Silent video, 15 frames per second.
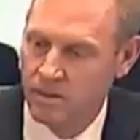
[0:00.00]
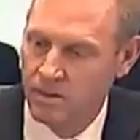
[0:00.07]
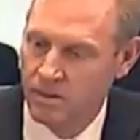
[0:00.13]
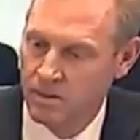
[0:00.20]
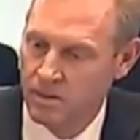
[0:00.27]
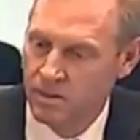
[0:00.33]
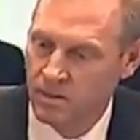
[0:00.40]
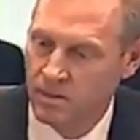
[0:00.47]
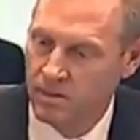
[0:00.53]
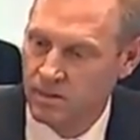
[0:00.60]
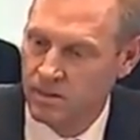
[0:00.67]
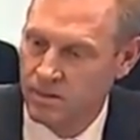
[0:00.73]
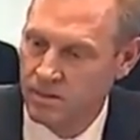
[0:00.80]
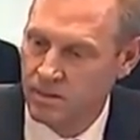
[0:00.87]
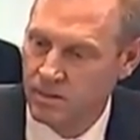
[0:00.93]

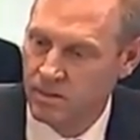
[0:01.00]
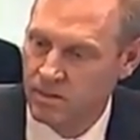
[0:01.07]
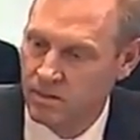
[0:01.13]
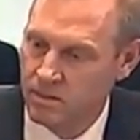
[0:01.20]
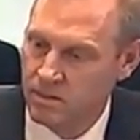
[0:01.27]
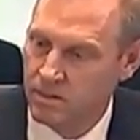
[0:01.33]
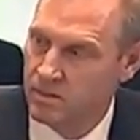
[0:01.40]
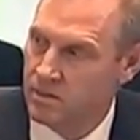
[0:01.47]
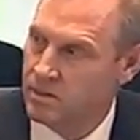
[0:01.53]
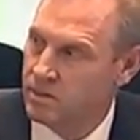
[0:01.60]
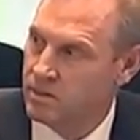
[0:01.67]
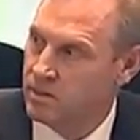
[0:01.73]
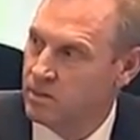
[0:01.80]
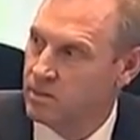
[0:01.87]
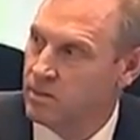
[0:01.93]

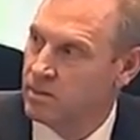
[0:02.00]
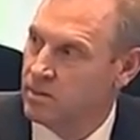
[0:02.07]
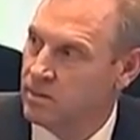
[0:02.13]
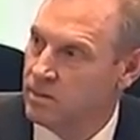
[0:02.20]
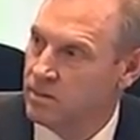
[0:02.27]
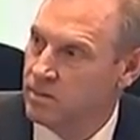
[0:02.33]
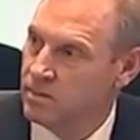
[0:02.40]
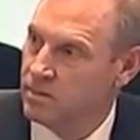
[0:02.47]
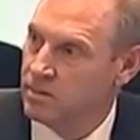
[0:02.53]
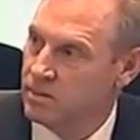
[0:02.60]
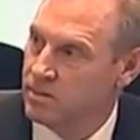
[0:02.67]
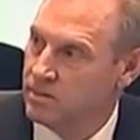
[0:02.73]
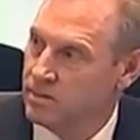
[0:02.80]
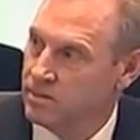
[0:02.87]
(silent)